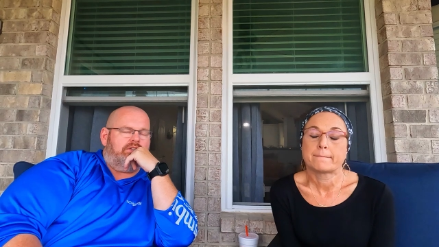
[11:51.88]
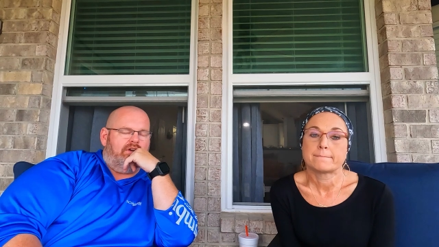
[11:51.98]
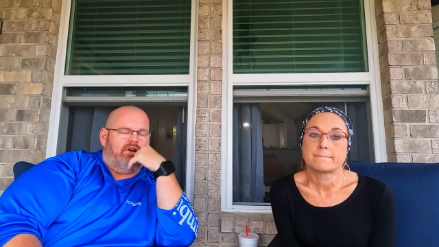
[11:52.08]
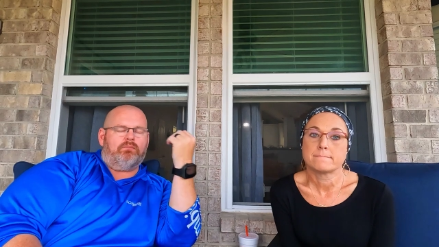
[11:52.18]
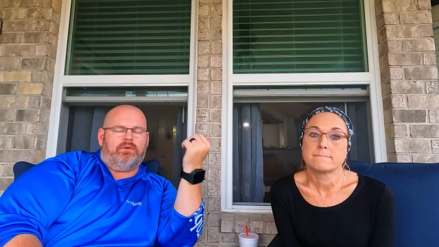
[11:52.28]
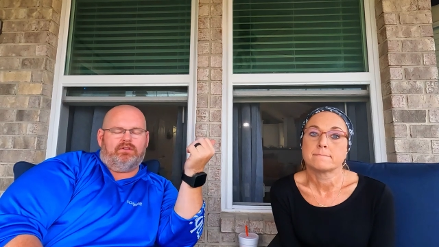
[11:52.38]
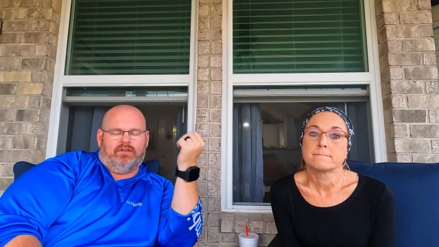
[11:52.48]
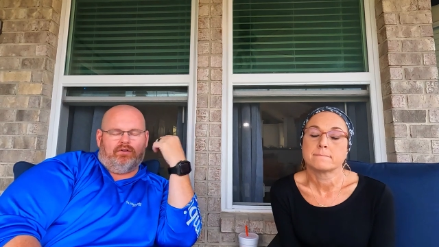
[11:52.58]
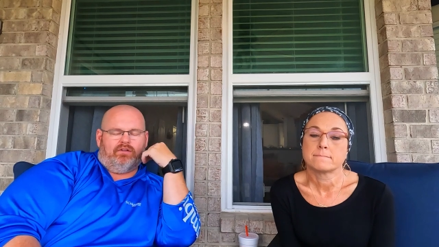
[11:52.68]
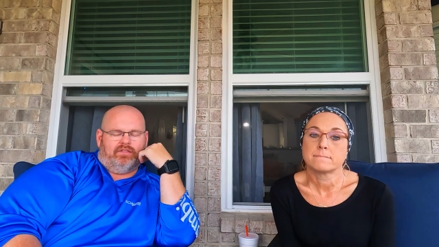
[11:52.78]
Speaker 1: there are
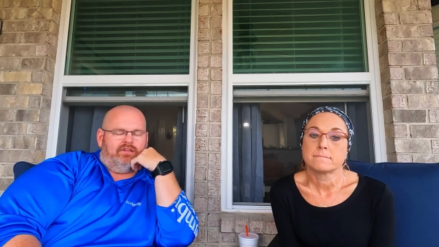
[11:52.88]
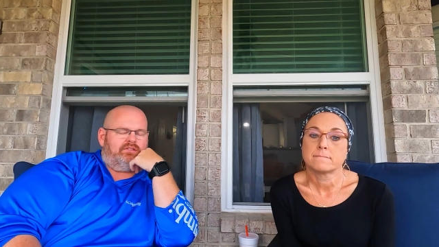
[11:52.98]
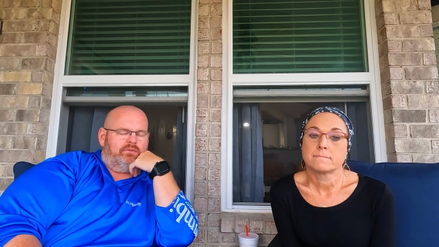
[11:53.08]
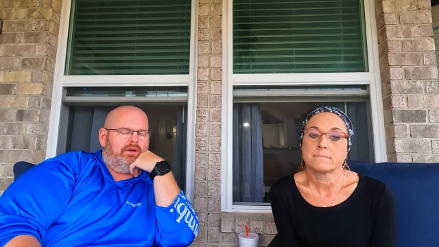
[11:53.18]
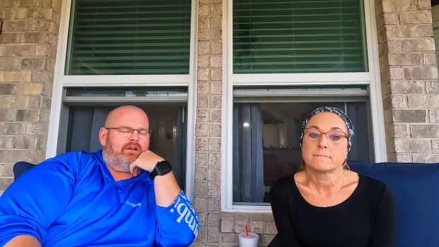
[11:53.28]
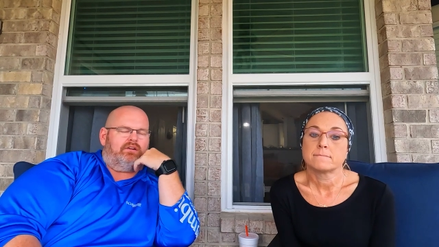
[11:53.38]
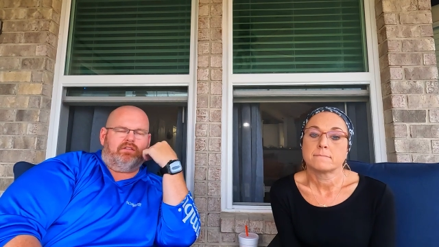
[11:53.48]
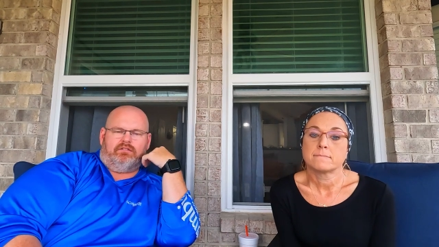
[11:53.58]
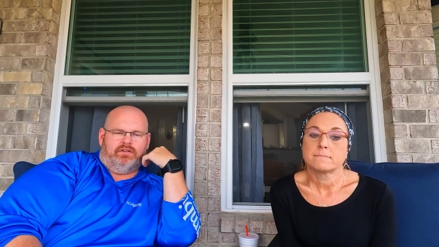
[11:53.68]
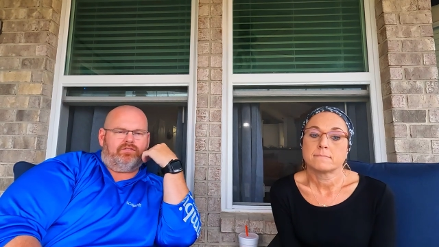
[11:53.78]
there are things about
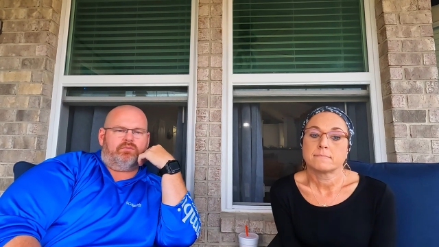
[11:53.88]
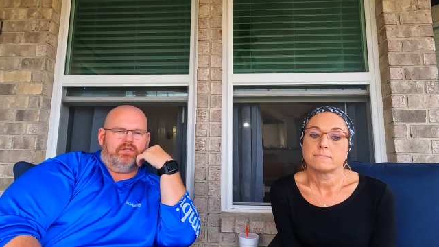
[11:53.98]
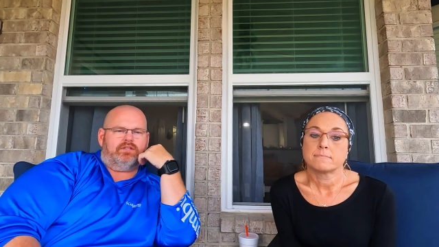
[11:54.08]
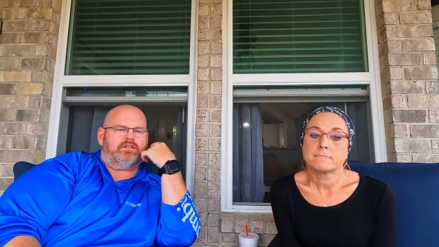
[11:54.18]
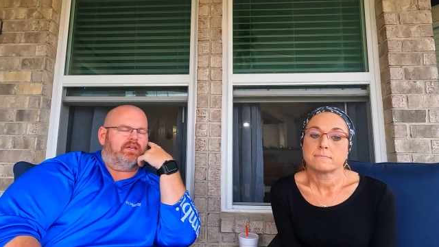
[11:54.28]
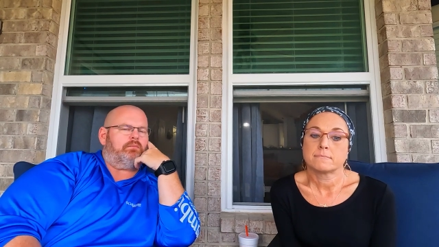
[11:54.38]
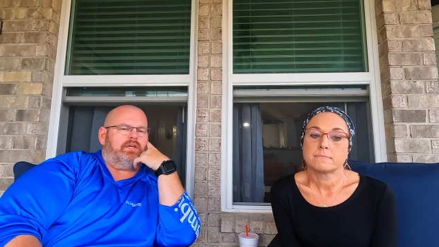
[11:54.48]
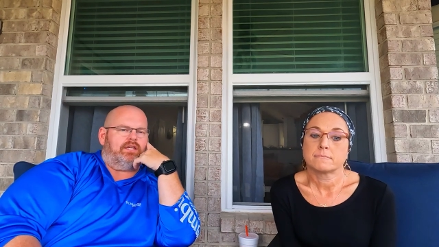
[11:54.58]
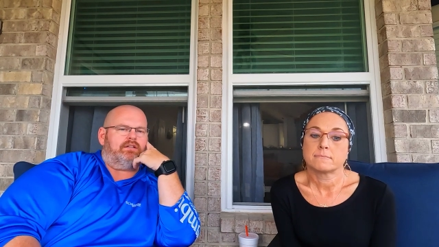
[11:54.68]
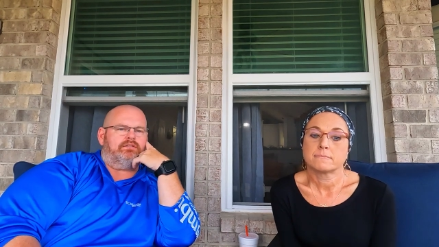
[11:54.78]
her that'll never be the same
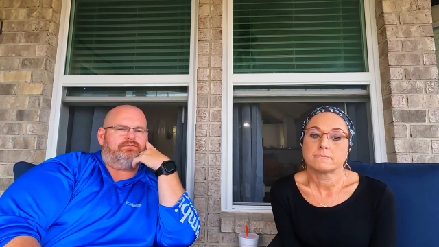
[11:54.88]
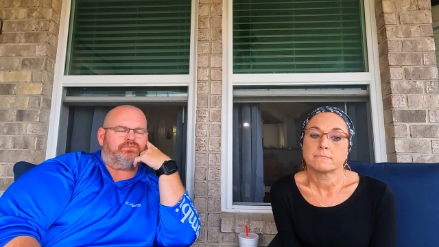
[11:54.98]
again